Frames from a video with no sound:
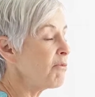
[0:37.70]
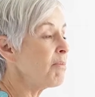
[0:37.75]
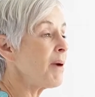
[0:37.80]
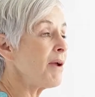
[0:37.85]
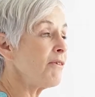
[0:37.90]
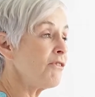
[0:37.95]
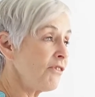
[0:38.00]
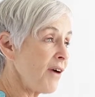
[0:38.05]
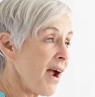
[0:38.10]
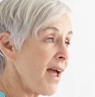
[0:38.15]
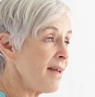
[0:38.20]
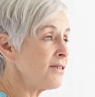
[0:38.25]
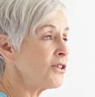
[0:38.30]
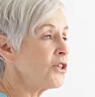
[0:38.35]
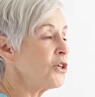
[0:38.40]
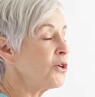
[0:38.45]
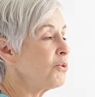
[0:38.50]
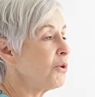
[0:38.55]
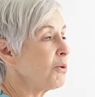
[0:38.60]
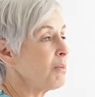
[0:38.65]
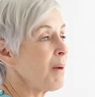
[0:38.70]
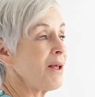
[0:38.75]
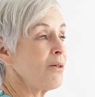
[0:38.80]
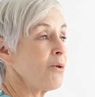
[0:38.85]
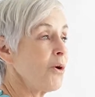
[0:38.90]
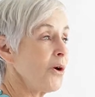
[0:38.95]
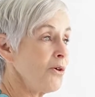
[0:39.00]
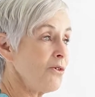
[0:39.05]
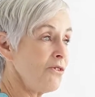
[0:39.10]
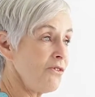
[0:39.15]
of my friends who were my
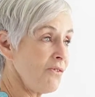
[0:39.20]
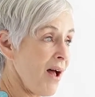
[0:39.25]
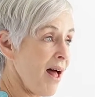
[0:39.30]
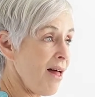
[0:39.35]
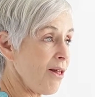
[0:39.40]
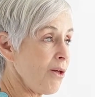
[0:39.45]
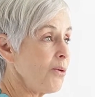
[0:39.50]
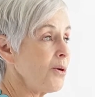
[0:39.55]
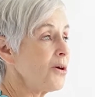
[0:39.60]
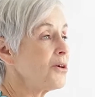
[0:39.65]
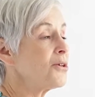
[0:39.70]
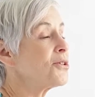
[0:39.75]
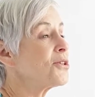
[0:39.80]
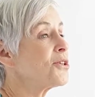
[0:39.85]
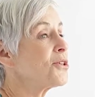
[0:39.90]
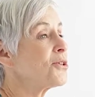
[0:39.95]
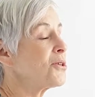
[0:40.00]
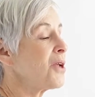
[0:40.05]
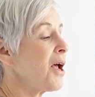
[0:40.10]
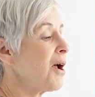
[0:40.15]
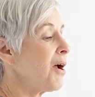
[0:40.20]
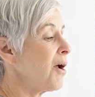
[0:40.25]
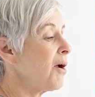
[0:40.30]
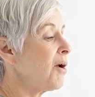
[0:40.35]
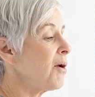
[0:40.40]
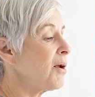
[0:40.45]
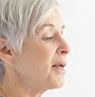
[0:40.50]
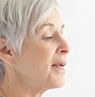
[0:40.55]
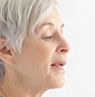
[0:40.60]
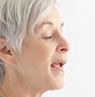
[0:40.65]
loyal followers
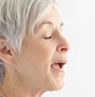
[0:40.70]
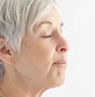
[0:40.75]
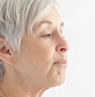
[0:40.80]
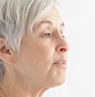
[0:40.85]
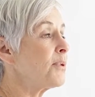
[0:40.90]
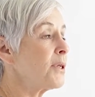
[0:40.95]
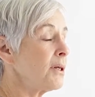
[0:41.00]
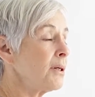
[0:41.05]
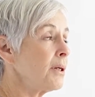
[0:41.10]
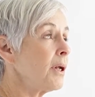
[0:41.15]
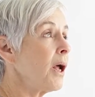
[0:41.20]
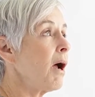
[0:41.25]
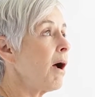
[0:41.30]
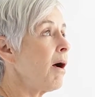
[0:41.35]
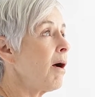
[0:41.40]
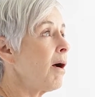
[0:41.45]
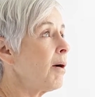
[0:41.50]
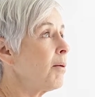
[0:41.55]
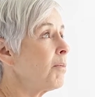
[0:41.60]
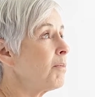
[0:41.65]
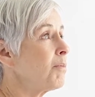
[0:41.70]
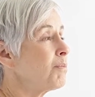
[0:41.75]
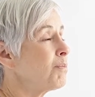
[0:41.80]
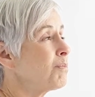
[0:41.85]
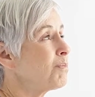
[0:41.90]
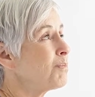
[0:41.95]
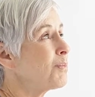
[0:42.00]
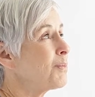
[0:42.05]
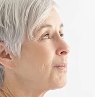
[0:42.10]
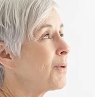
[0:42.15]
kept
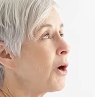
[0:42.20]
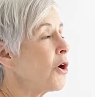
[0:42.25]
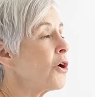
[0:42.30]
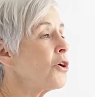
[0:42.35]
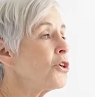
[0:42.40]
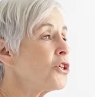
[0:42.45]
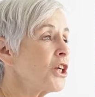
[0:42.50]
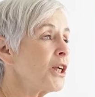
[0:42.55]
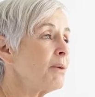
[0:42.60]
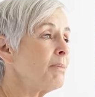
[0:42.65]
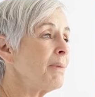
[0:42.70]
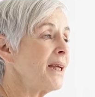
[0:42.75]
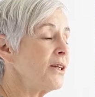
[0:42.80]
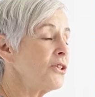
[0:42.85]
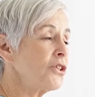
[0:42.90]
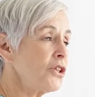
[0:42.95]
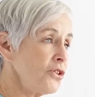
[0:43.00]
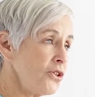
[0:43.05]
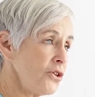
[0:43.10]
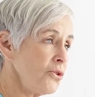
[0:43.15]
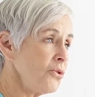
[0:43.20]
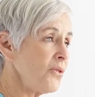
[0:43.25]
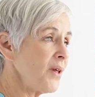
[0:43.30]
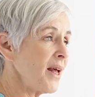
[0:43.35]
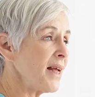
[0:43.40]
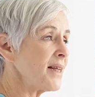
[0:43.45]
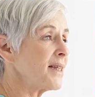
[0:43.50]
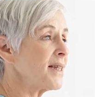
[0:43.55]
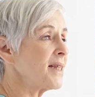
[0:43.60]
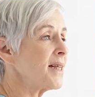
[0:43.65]
urging me to do
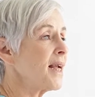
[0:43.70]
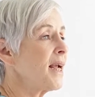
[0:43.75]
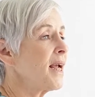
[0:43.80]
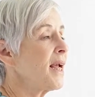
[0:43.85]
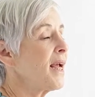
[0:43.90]
this.